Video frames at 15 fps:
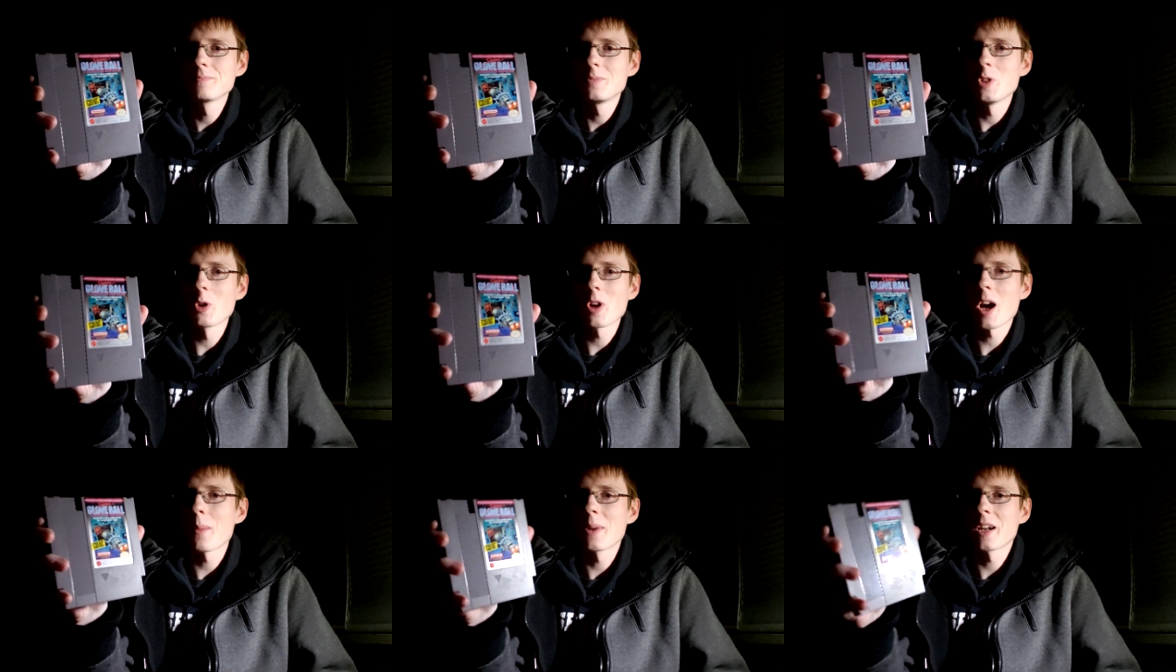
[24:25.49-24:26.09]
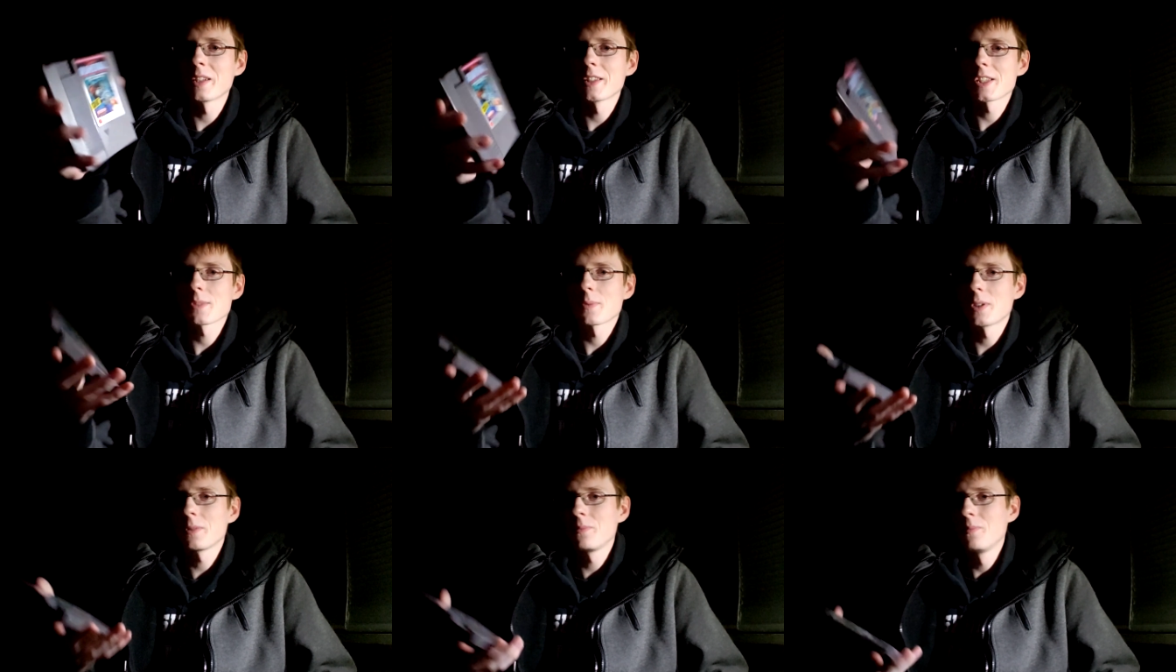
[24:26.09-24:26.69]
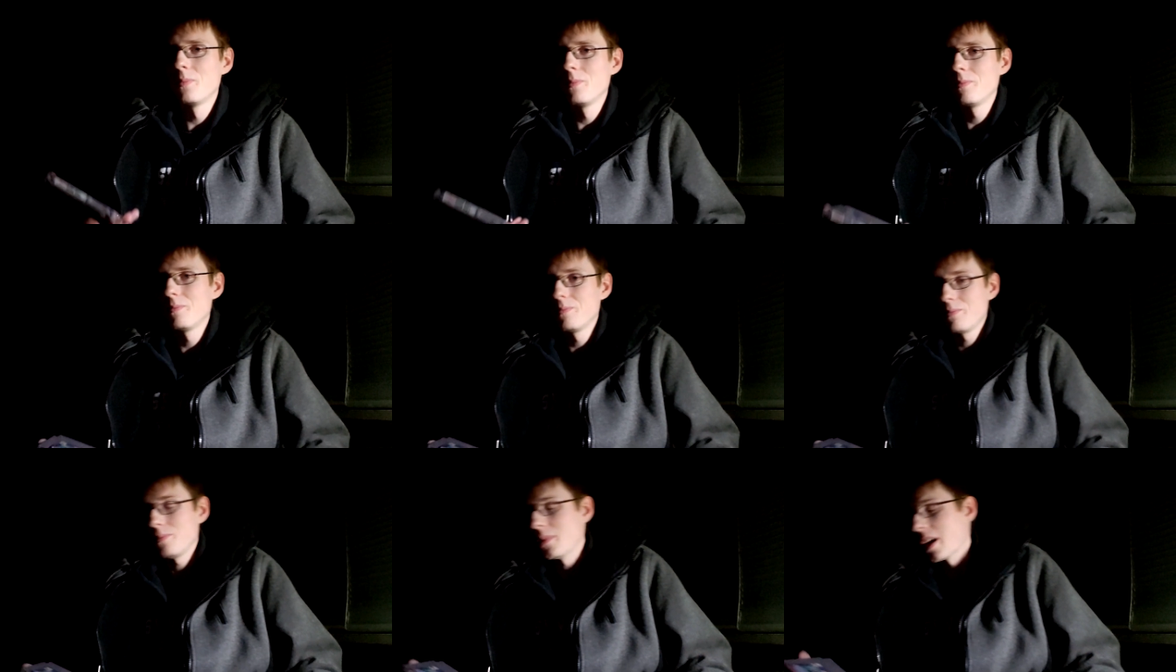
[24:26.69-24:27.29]
No comment on this one.
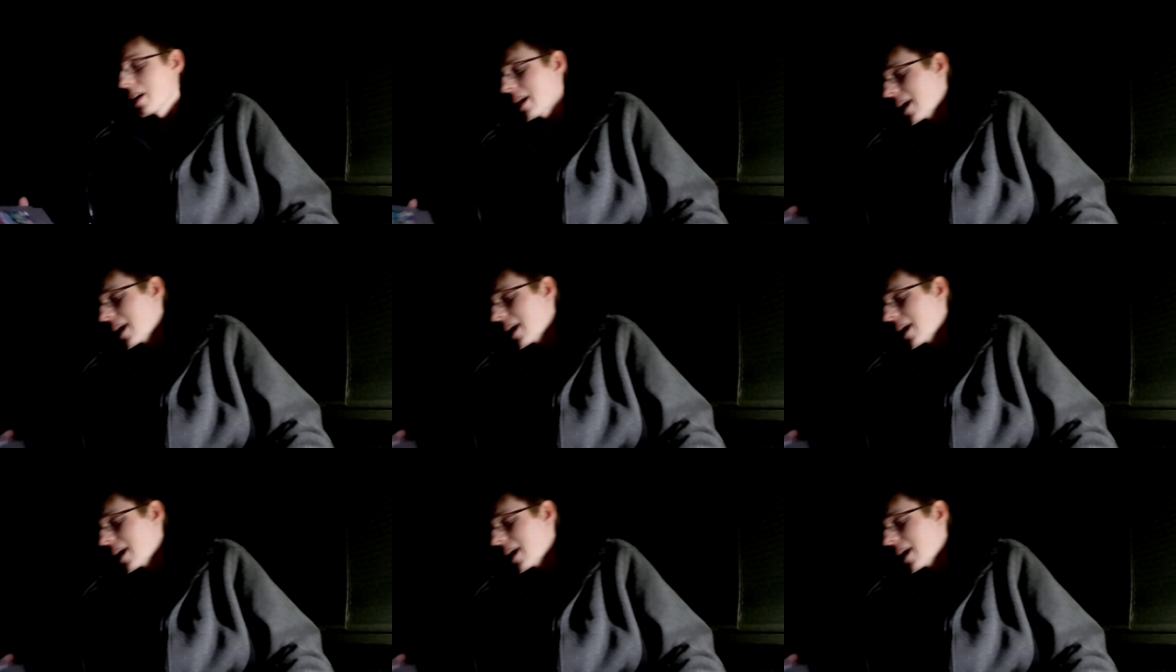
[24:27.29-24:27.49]
Not